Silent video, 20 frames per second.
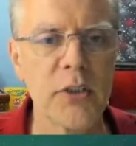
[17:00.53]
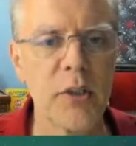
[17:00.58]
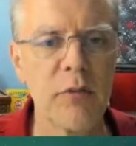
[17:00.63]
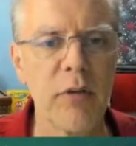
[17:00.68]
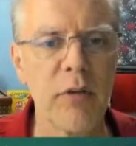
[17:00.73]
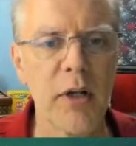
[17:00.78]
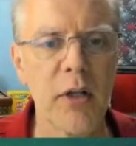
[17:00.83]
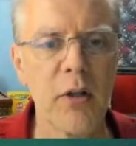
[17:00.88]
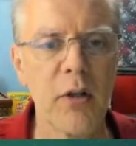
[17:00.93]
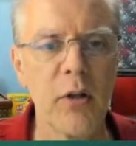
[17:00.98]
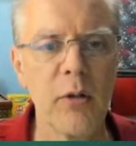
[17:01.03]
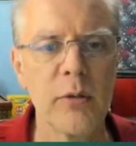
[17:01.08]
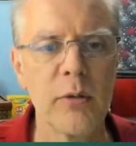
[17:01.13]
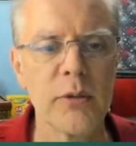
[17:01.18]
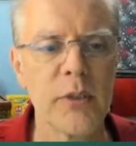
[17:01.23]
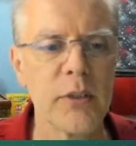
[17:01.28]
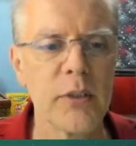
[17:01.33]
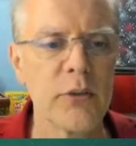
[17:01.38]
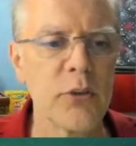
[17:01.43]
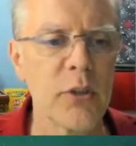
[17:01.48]
If I close
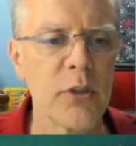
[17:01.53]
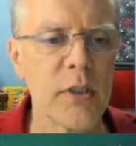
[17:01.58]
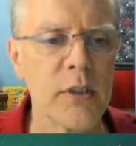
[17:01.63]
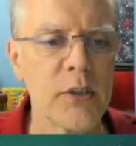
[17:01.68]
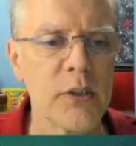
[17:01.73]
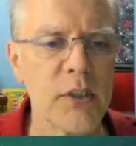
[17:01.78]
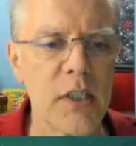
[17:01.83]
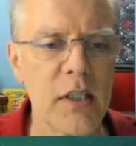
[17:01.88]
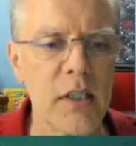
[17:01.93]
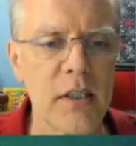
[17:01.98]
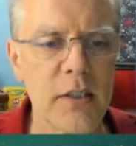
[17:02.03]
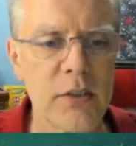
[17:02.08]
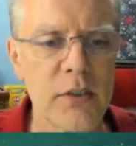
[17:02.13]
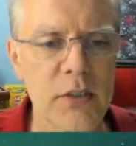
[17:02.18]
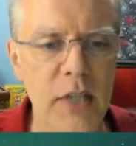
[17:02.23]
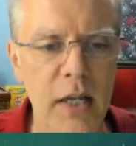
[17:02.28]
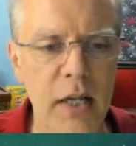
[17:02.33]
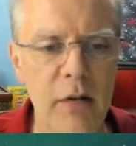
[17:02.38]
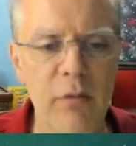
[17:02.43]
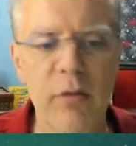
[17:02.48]
this, you can see this
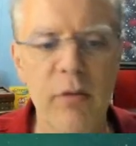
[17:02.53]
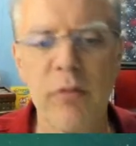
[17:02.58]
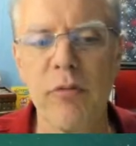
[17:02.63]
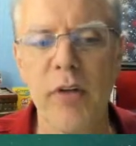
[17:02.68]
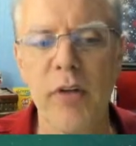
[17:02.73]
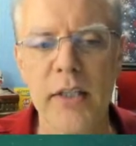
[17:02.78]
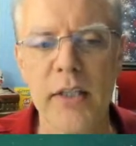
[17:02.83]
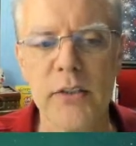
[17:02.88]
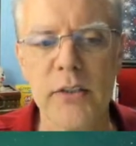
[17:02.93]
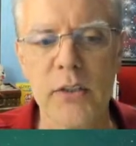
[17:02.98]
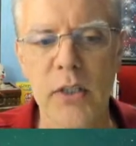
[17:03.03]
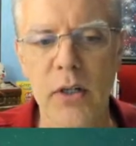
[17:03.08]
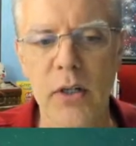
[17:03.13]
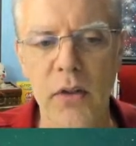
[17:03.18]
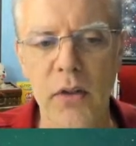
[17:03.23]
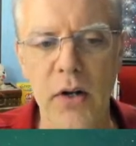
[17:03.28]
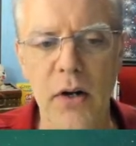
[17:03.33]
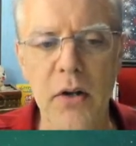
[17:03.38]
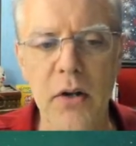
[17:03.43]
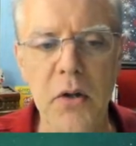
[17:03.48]
set of effects that are
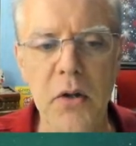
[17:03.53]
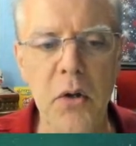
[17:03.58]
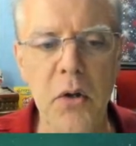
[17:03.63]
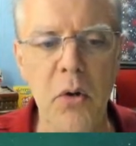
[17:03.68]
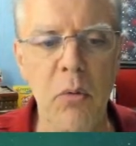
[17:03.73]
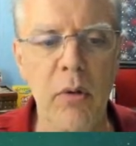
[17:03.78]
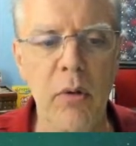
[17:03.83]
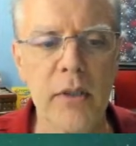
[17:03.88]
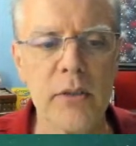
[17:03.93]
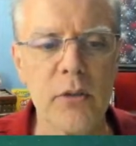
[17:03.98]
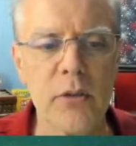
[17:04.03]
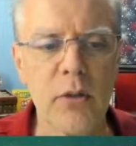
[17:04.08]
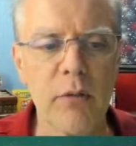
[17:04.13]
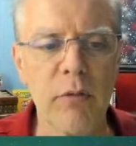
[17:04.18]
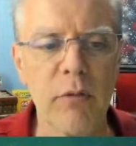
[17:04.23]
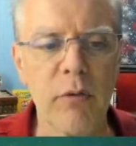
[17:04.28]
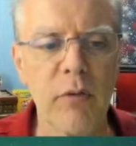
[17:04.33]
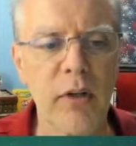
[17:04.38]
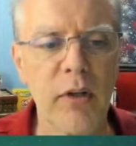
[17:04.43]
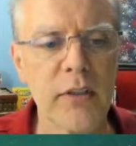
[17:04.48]
there. 1, 2, 3,
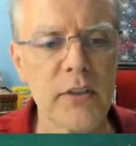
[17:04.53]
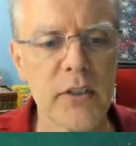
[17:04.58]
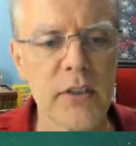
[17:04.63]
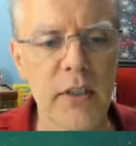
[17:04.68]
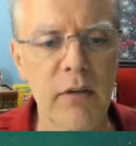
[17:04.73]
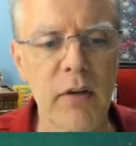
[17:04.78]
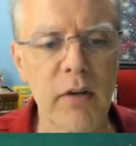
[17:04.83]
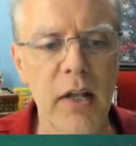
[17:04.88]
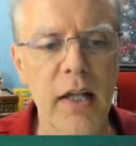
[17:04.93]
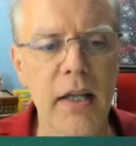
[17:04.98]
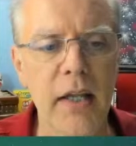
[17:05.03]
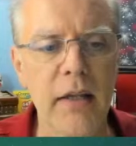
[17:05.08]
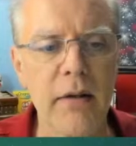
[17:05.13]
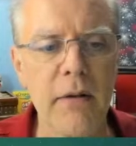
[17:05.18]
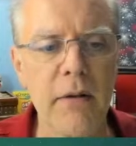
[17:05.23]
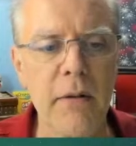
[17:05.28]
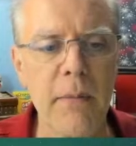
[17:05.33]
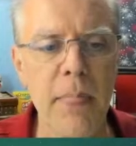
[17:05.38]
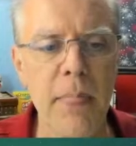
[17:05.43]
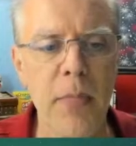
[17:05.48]
4, 5, 6, 7, 8.
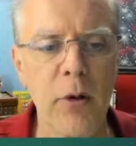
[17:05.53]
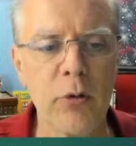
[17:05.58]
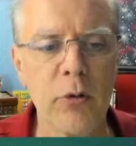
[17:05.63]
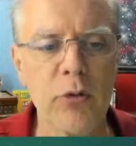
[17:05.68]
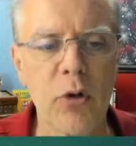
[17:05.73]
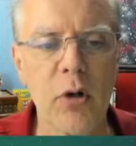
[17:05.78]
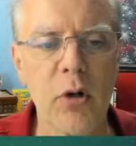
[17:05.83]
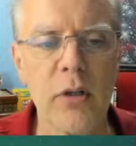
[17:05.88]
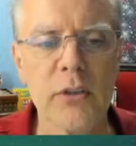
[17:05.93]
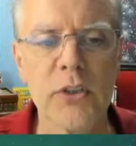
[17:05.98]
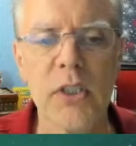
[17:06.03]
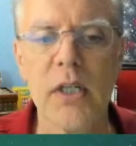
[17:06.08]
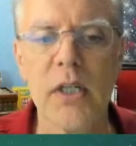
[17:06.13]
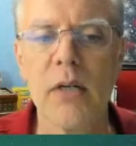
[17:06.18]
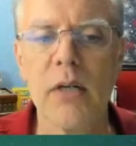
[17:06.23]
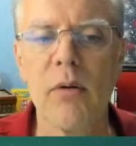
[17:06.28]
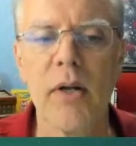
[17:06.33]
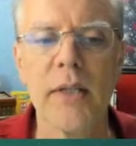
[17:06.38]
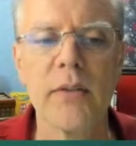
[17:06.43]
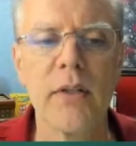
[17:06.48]
Those are all sitting
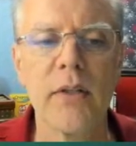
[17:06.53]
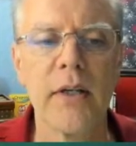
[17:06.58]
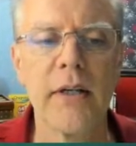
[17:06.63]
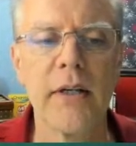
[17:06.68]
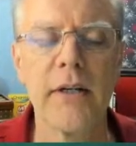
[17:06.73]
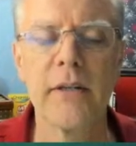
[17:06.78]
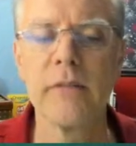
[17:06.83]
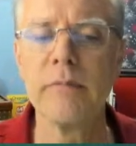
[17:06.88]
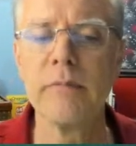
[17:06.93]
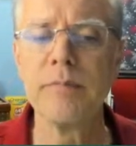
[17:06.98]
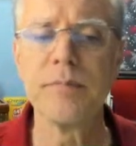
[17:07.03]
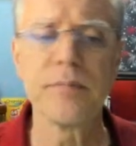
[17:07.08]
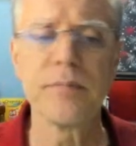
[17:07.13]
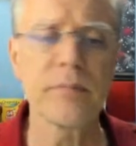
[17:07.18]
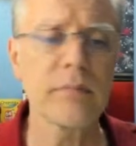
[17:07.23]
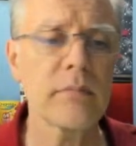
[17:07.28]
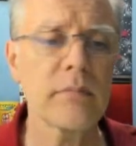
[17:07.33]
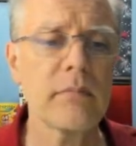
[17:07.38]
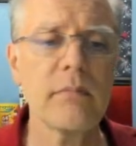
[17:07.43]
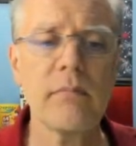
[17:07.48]
right there.
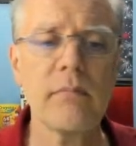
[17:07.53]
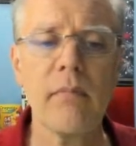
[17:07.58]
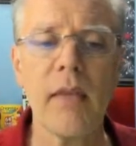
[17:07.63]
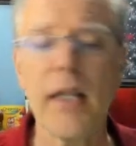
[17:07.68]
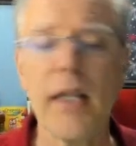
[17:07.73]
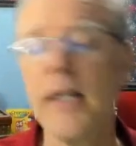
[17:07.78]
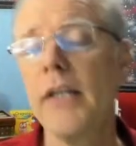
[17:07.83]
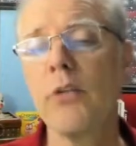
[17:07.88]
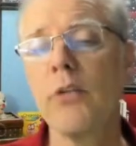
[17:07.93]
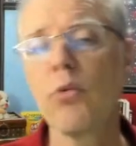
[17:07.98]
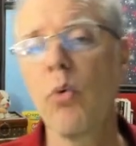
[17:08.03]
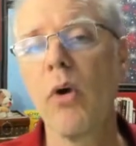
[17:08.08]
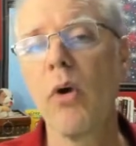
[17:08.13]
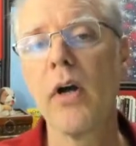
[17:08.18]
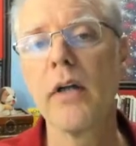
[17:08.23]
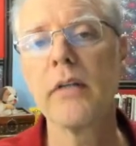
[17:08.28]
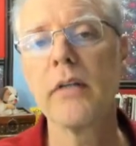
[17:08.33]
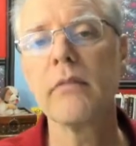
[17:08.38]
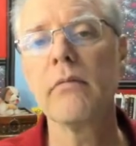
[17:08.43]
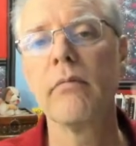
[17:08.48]
Each
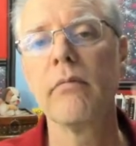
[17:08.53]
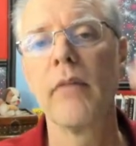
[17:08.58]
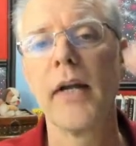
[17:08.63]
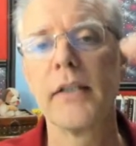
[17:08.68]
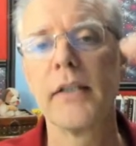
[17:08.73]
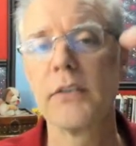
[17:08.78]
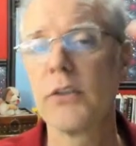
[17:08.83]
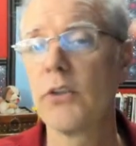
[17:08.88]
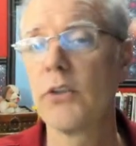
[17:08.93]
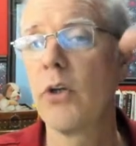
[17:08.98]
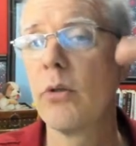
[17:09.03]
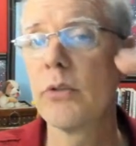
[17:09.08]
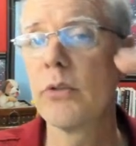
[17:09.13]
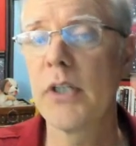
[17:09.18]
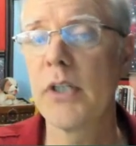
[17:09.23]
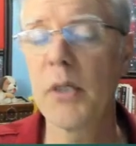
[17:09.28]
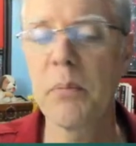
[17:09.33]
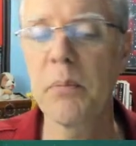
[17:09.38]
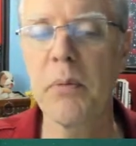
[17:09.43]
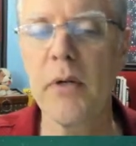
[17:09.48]
one has its own
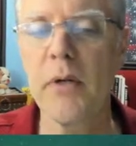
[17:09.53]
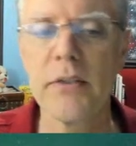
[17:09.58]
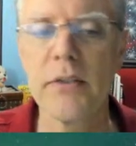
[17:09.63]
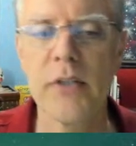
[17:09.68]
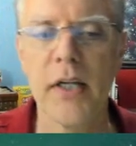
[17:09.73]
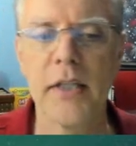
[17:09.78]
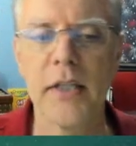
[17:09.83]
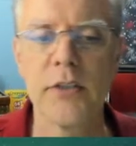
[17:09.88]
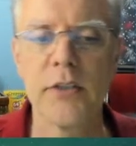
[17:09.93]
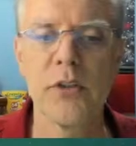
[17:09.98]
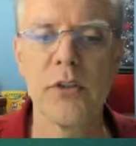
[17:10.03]
set of presets.